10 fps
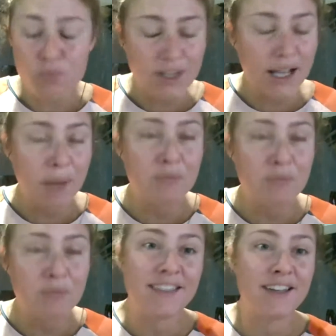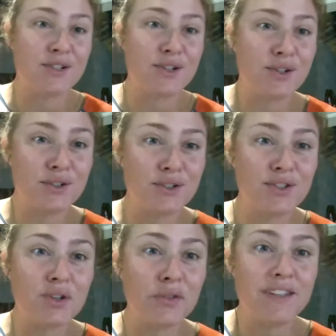come together to
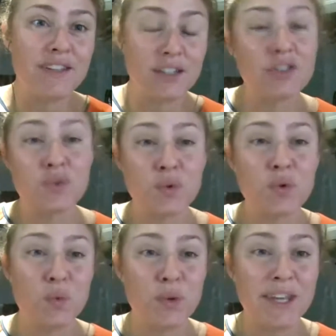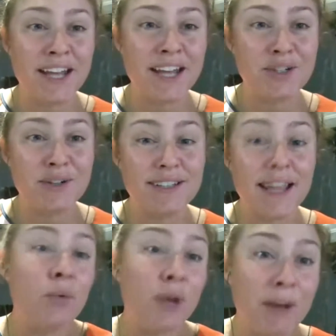solve these issues, we can do it,
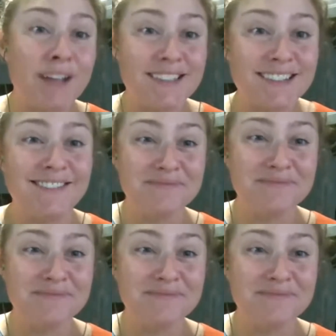and we must.